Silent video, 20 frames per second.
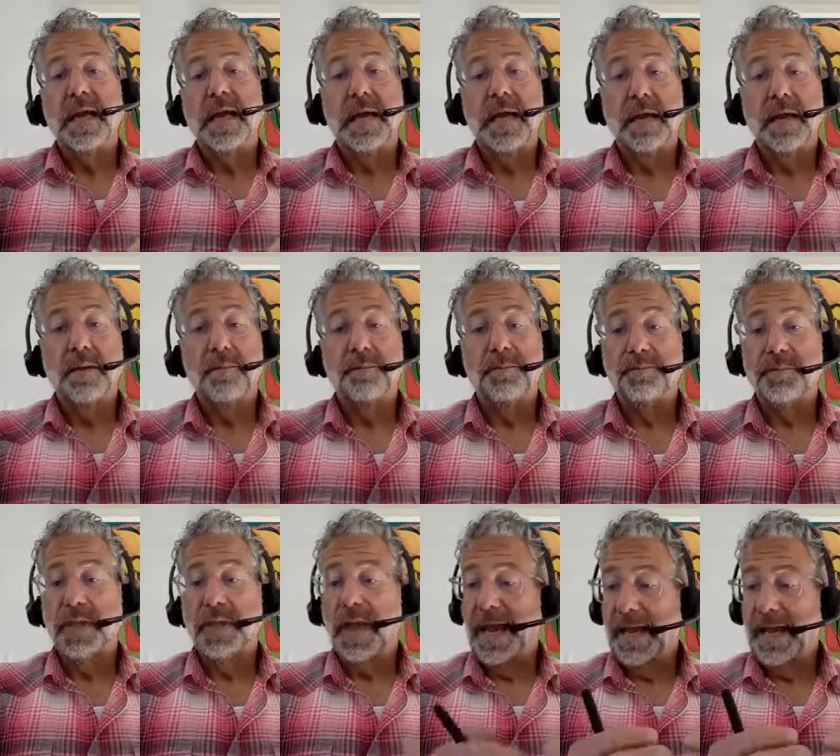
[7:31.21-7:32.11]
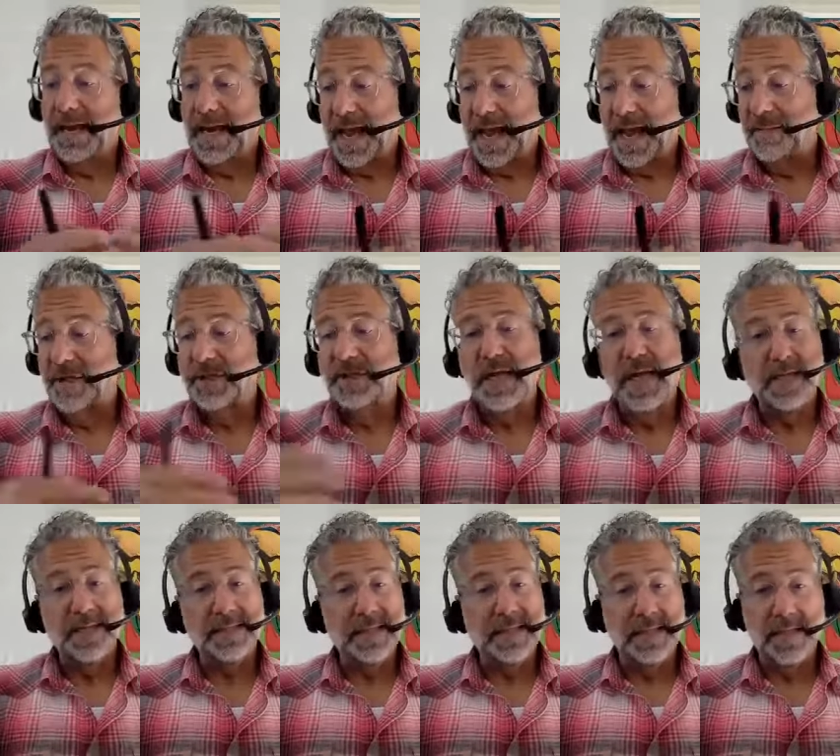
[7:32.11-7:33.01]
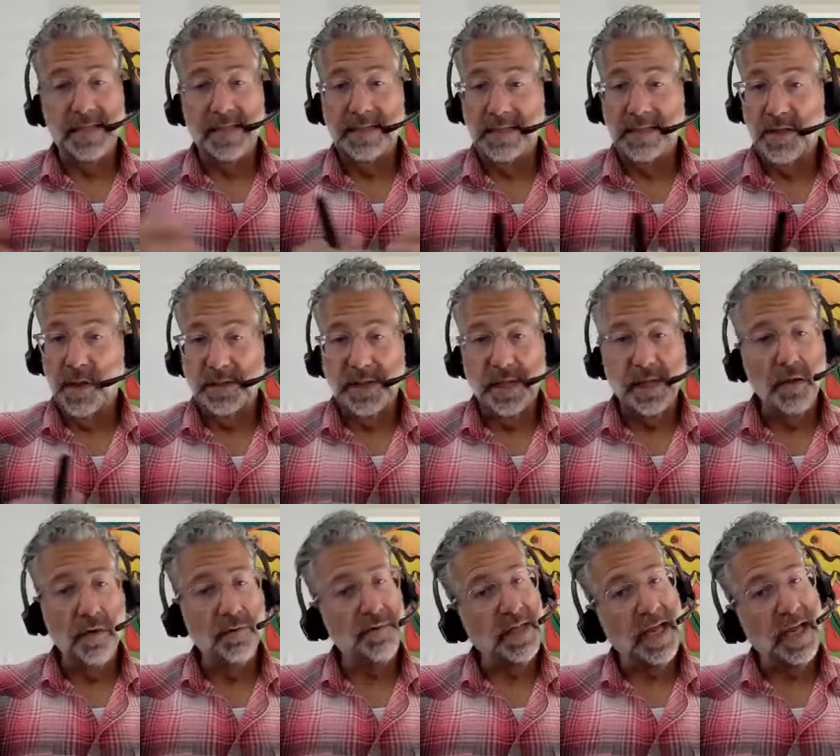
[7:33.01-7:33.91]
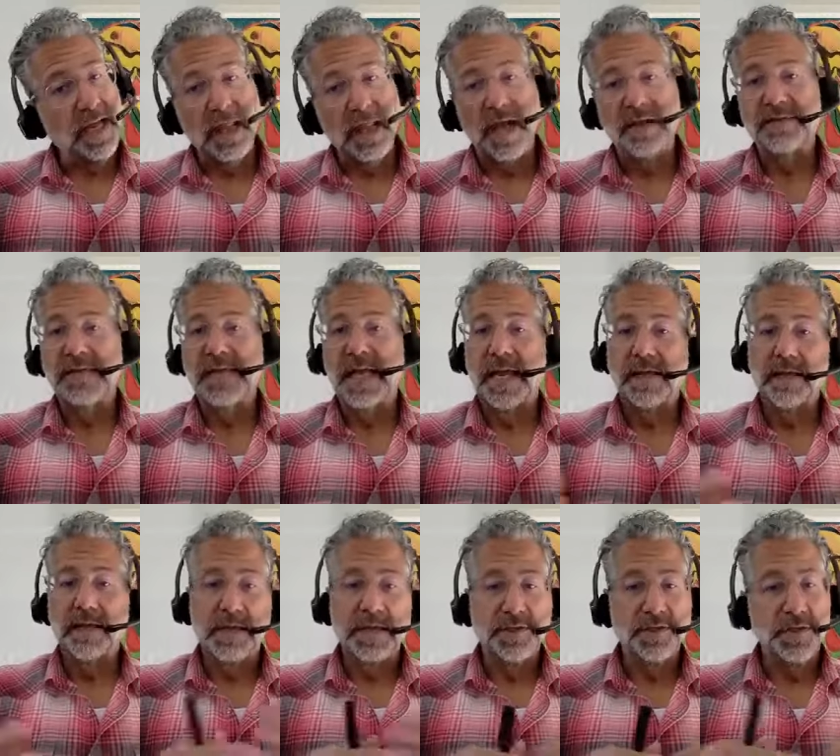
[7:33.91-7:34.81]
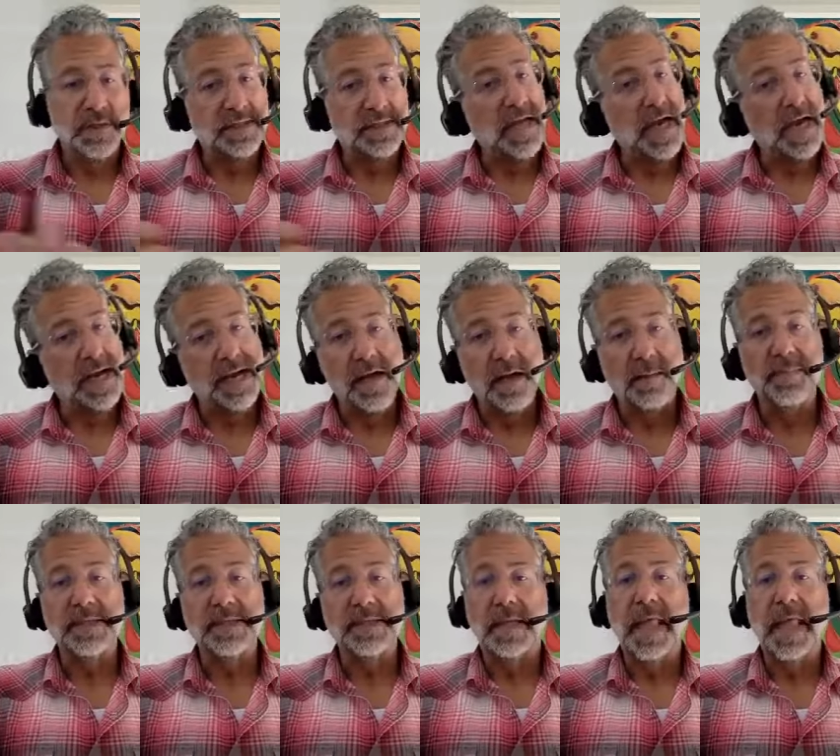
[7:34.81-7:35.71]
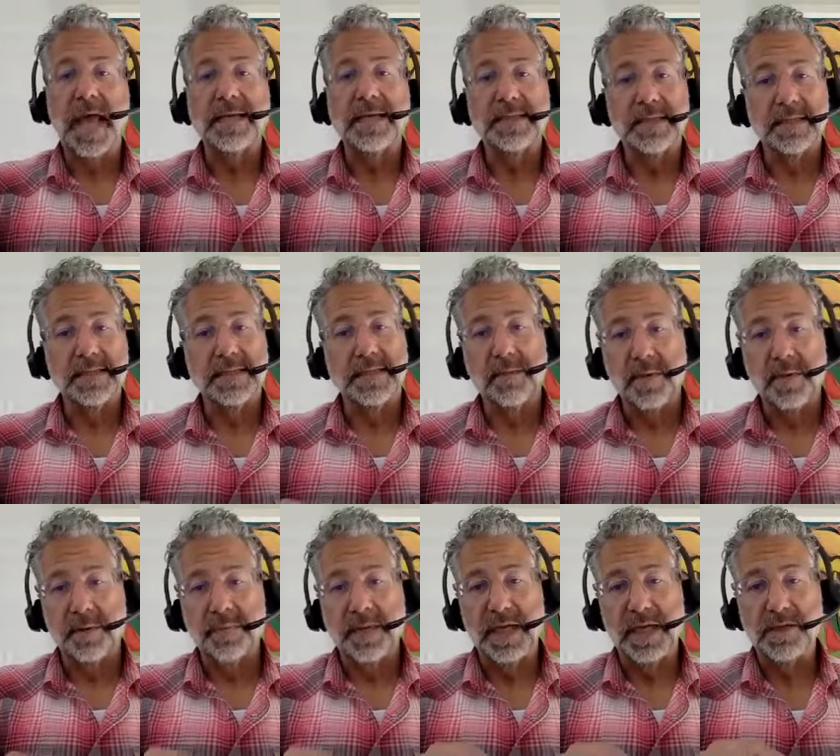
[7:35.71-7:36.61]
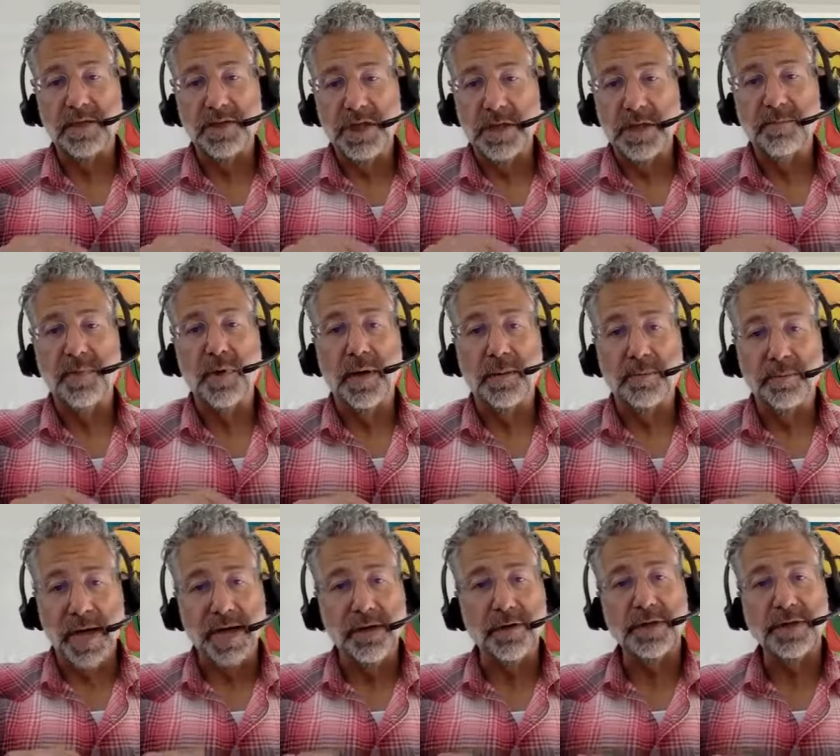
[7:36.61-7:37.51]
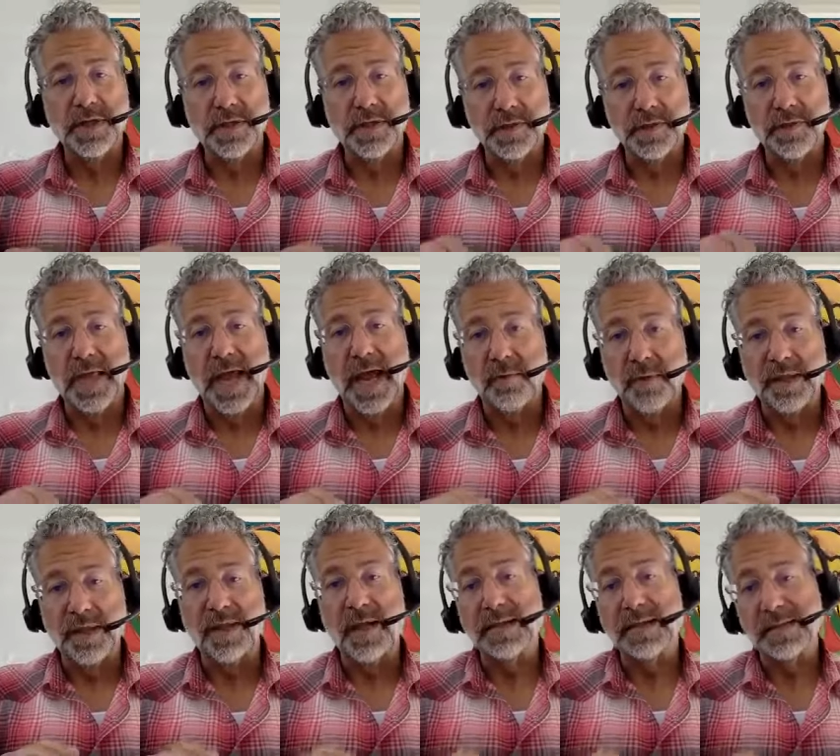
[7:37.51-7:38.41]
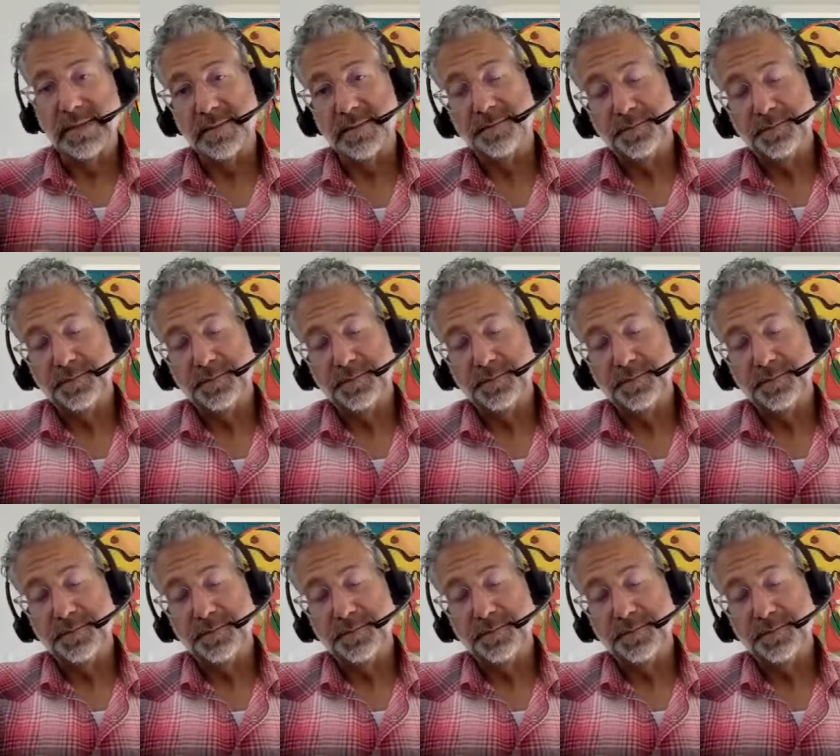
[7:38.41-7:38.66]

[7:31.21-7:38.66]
um, and amortizing the consulting over that life cycle and just signing up as a license, it would be cheaper and better to do that with us.